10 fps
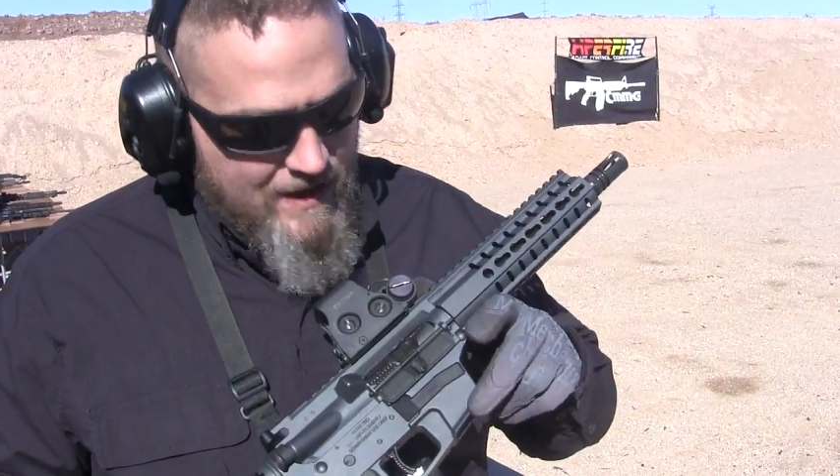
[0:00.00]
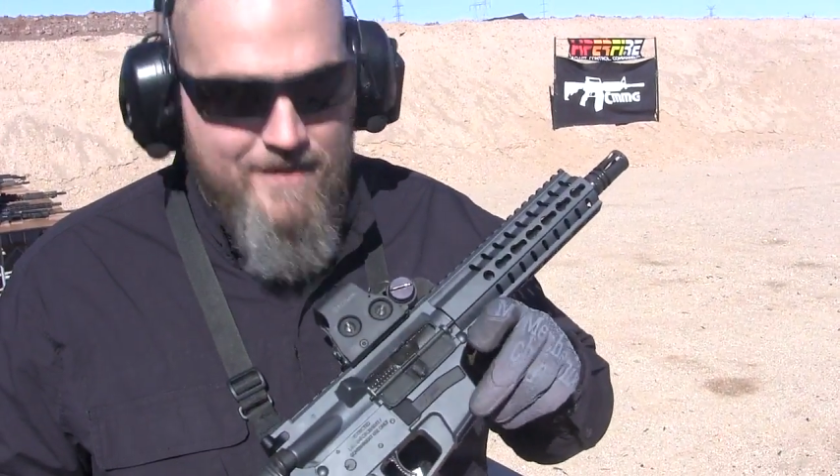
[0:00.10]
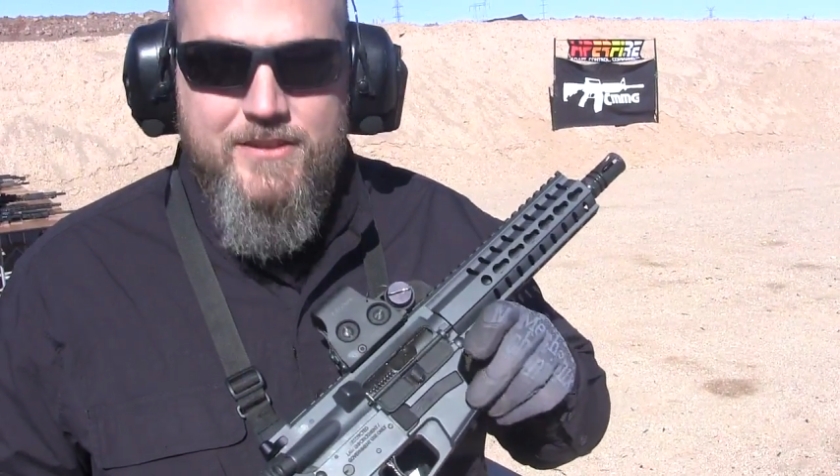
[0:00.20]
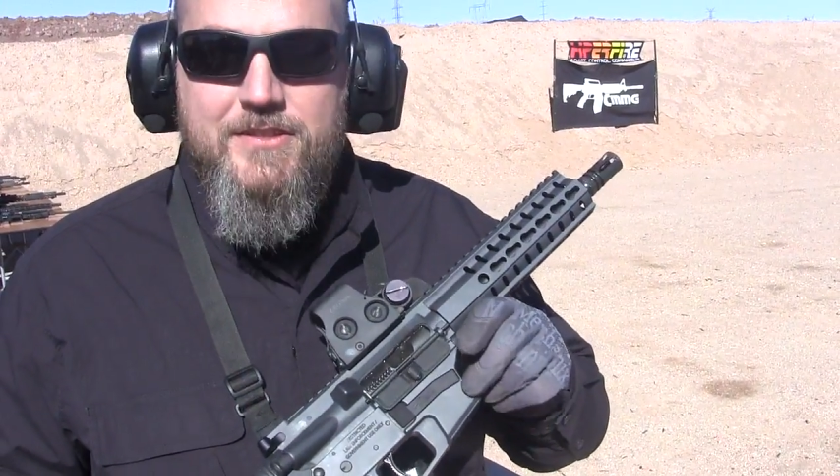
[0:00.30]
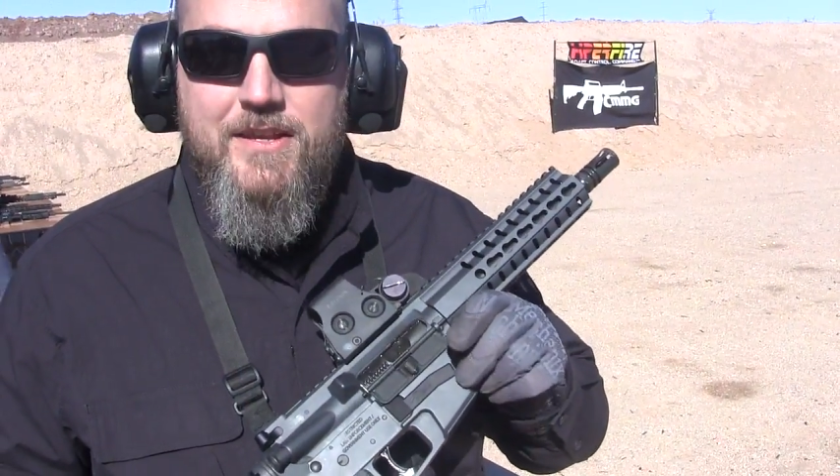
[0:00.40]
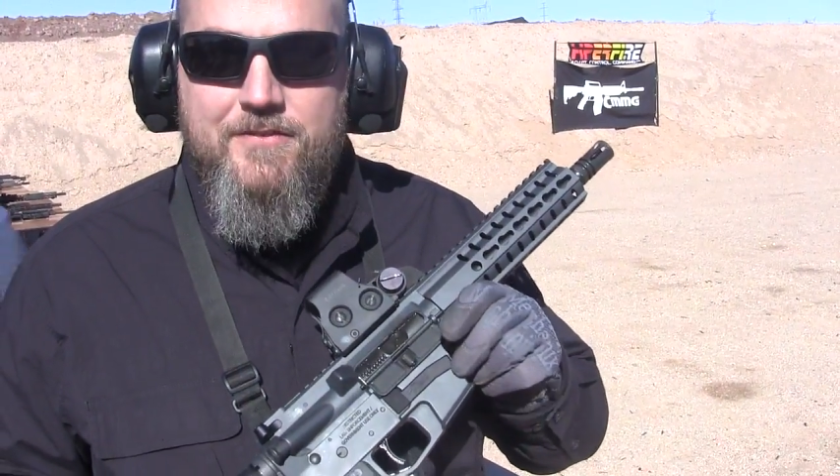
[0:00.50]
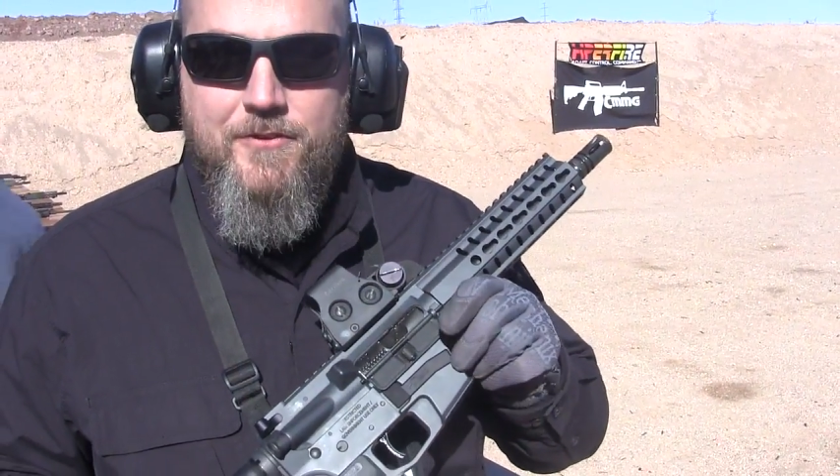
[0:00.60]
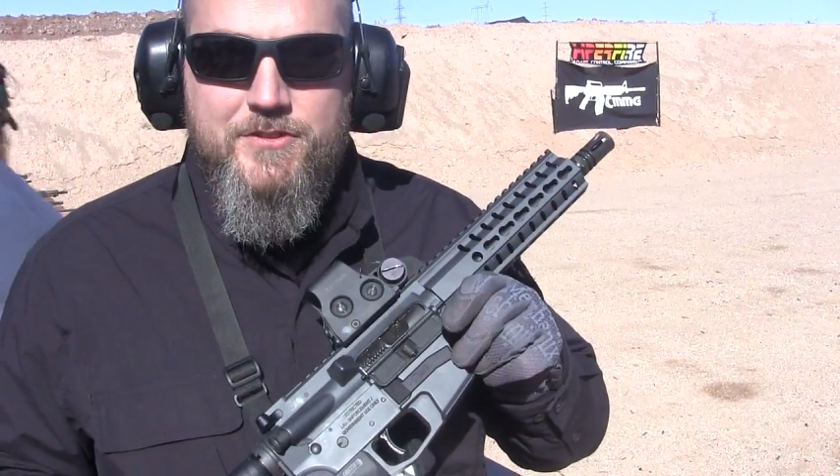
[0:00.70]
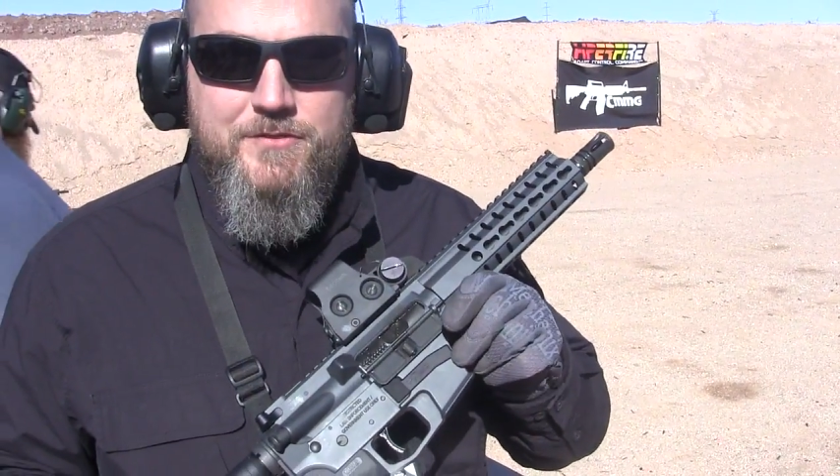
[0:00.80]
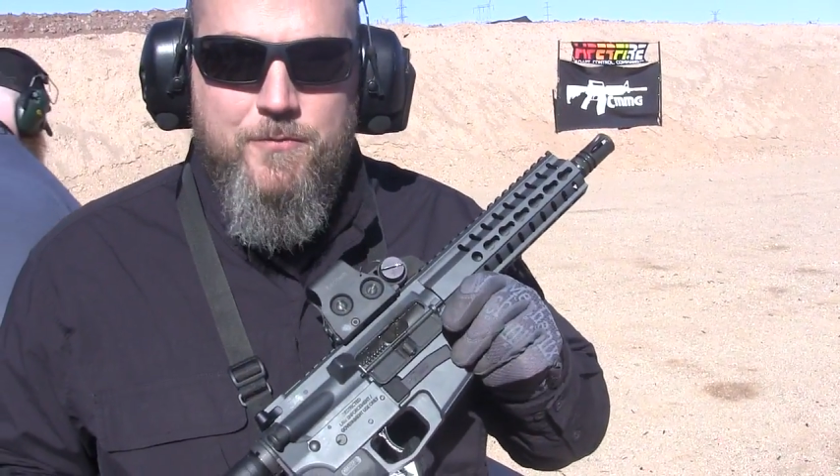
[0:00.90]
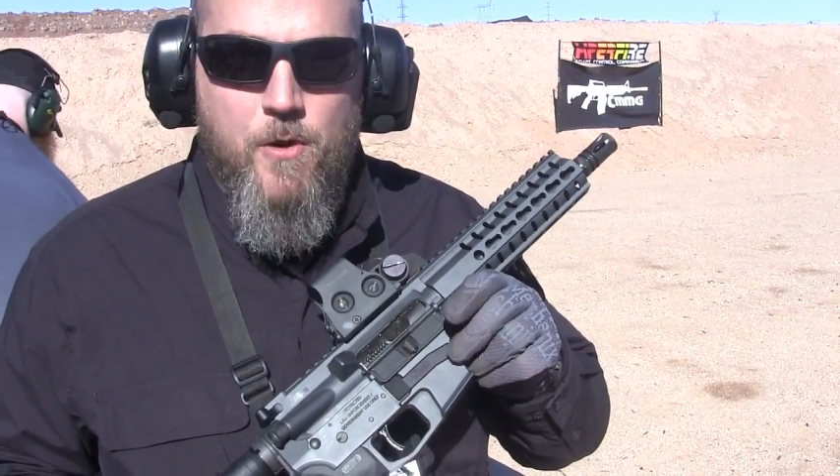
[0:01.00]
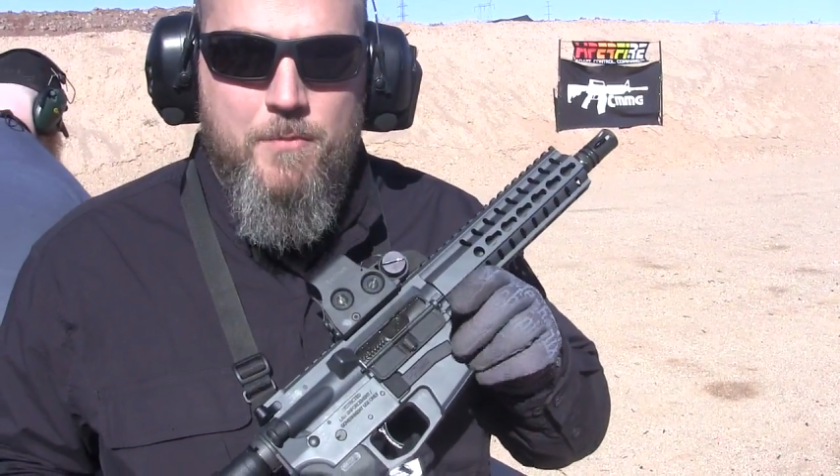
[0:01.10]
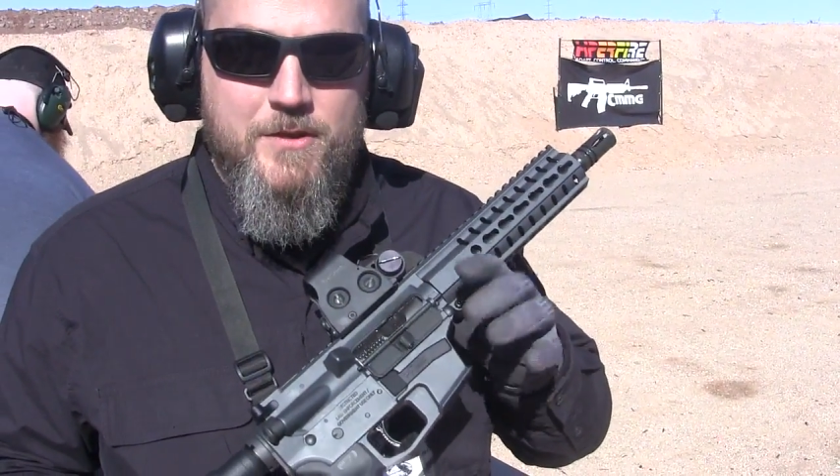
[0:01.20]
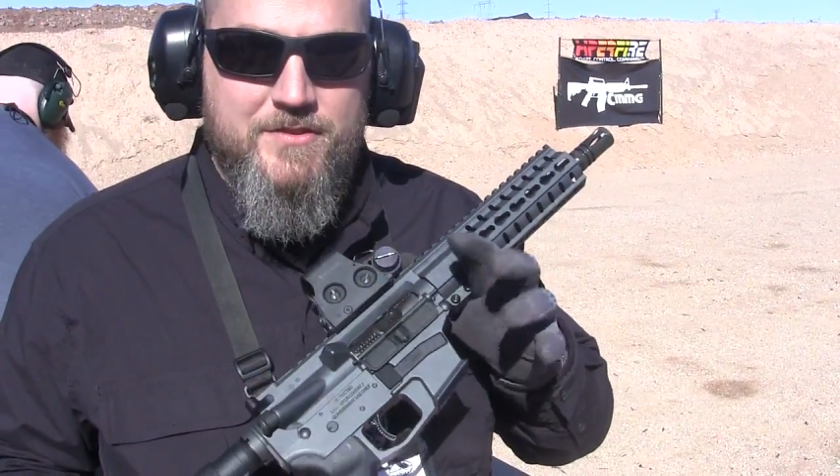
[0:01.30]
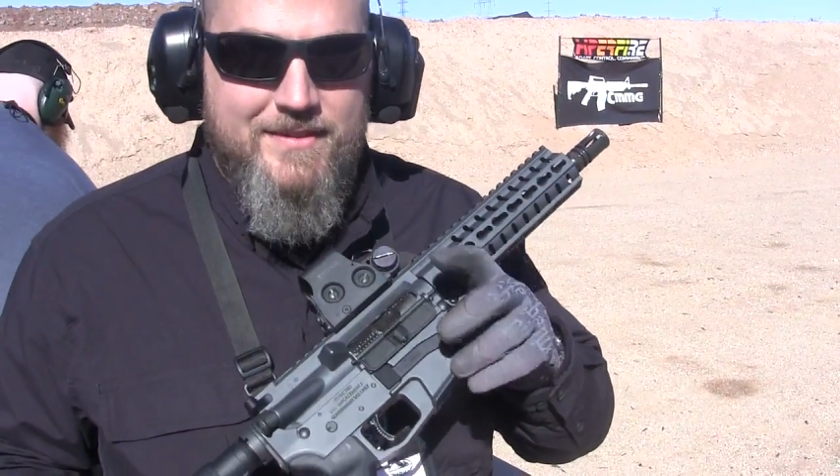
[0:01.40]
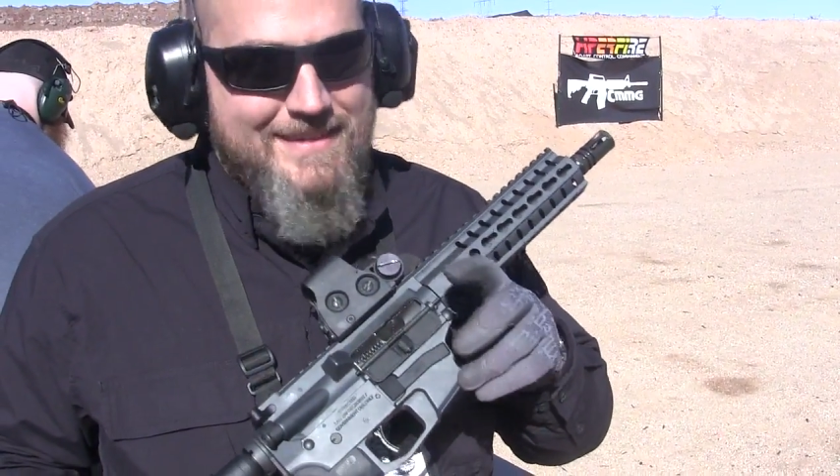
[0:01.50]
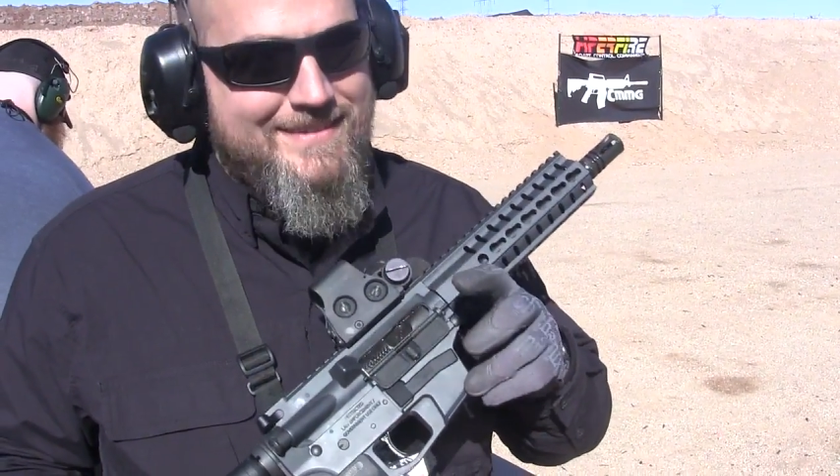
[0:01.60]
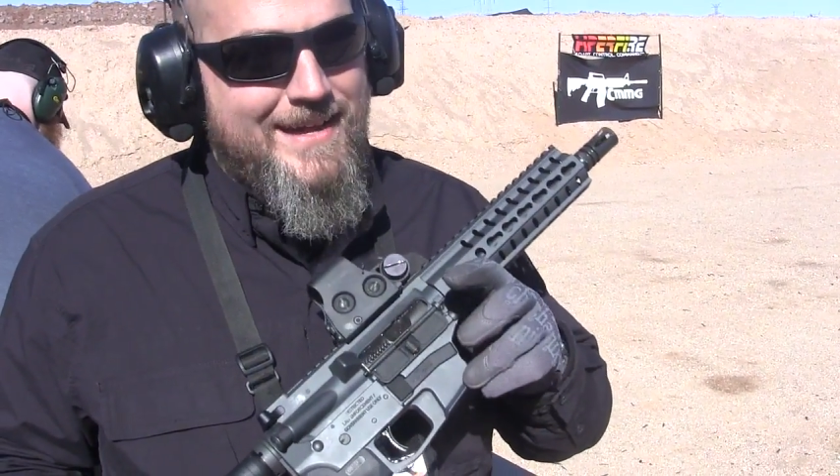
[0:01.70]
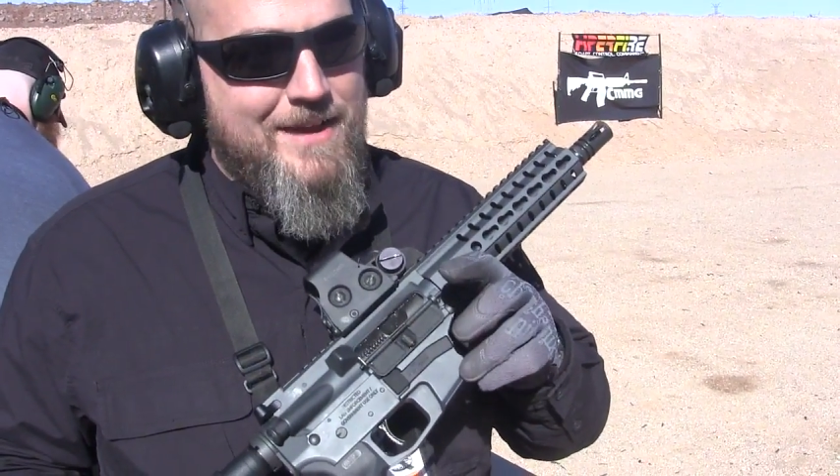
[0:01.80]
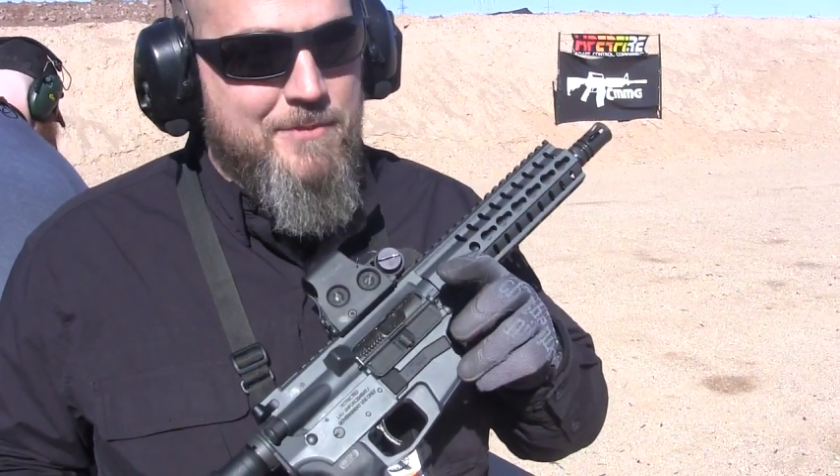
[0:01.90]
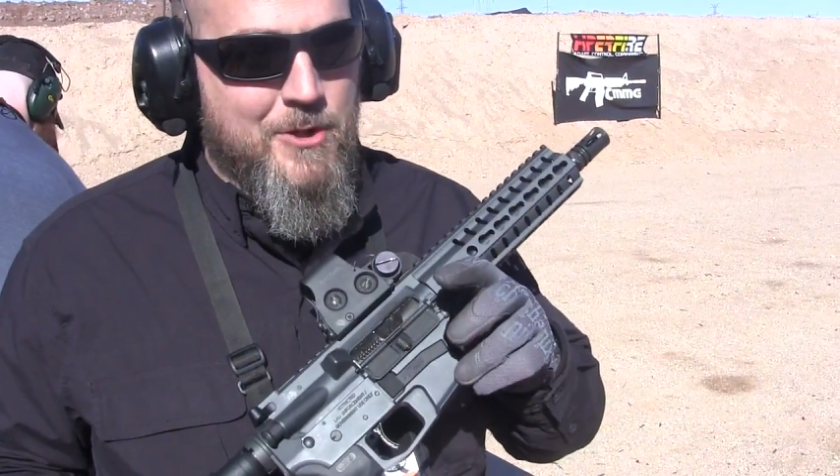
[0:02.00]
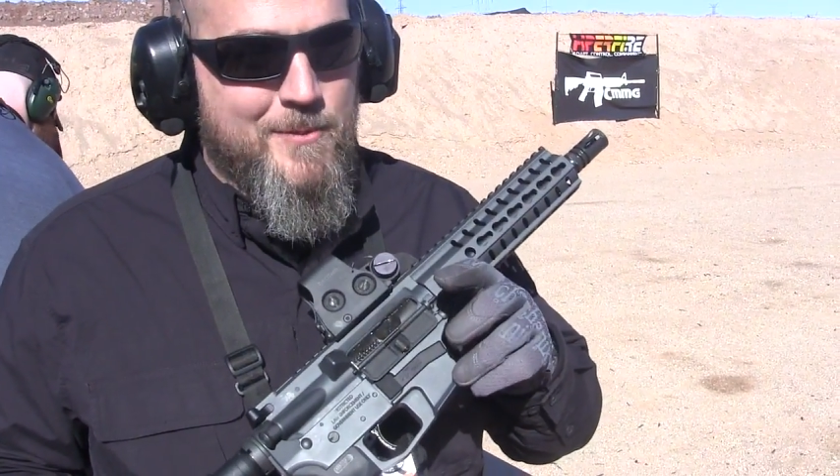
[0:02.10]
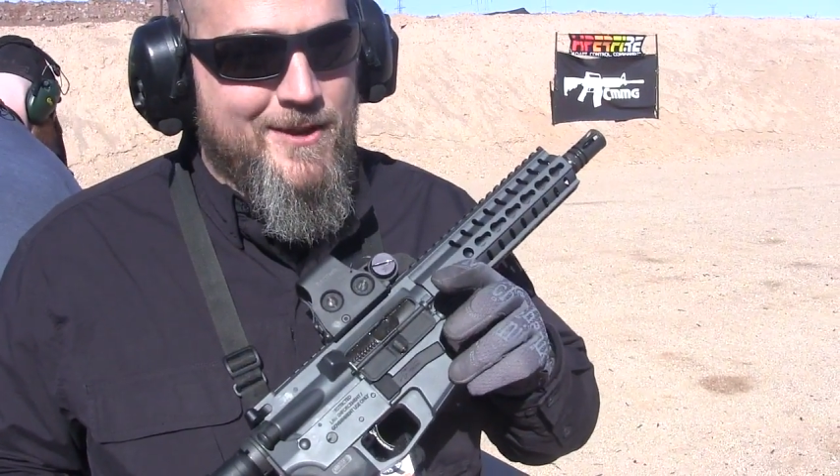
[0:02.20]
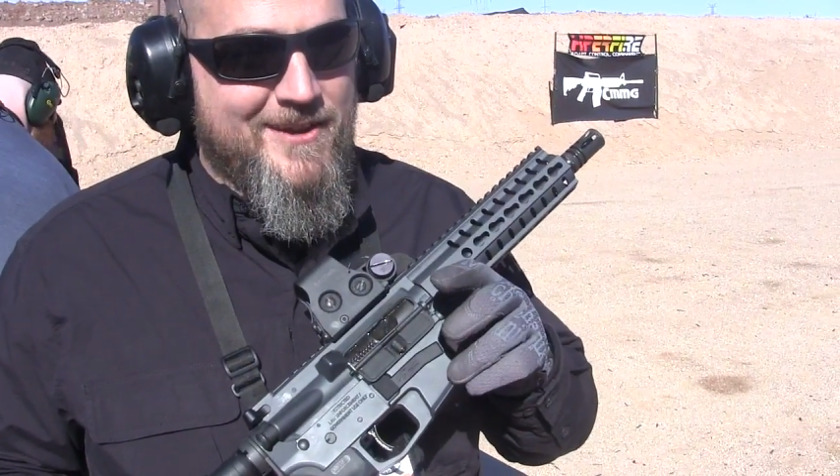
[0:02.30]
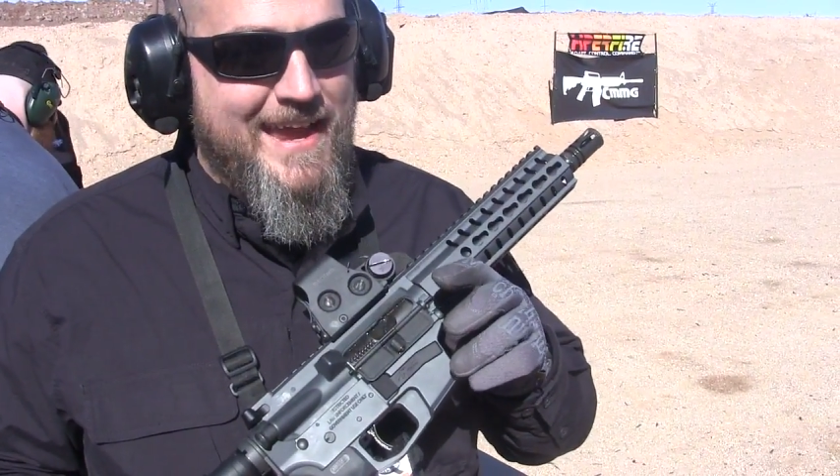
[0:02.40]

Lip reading: obviously, first and foremost, it's a 9mm